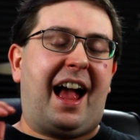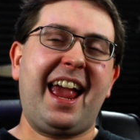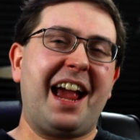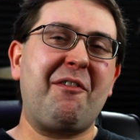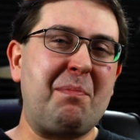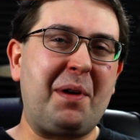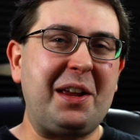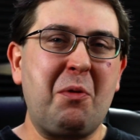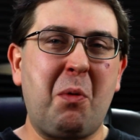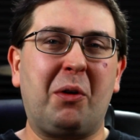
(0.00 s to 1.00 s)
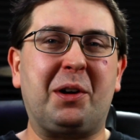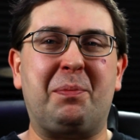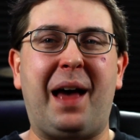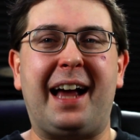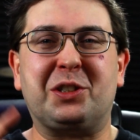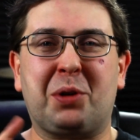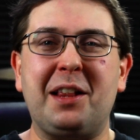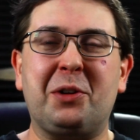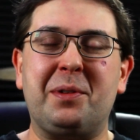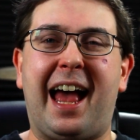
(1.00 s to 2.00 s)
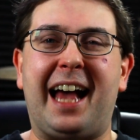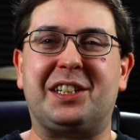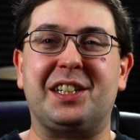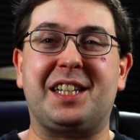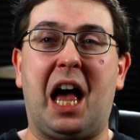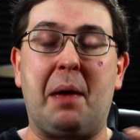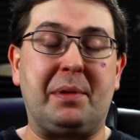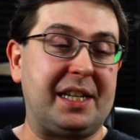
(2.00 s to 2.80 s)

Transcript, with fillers: Hey everybody, welcome back, trailer reaction time.